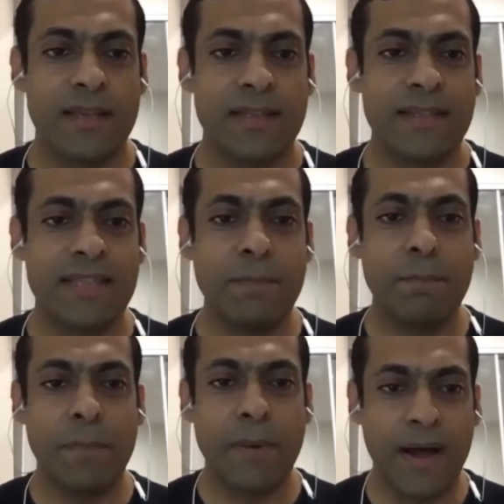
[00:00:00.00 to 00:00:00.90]
the
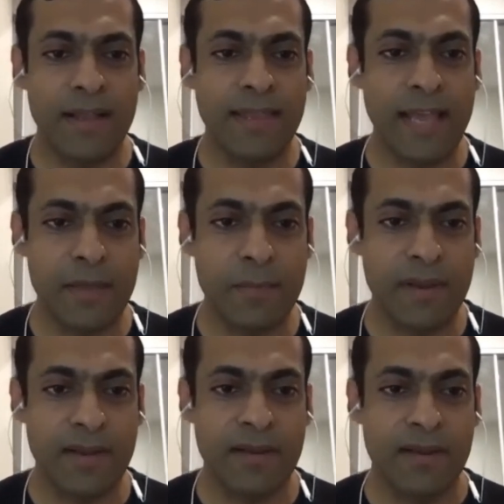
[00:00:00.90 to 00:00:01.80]
path
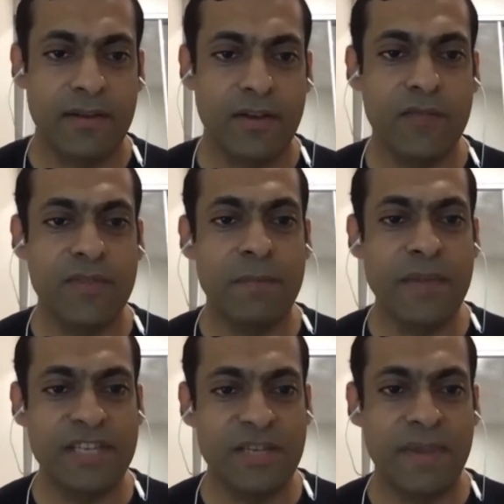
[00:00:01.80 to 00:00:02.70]
element of the BGP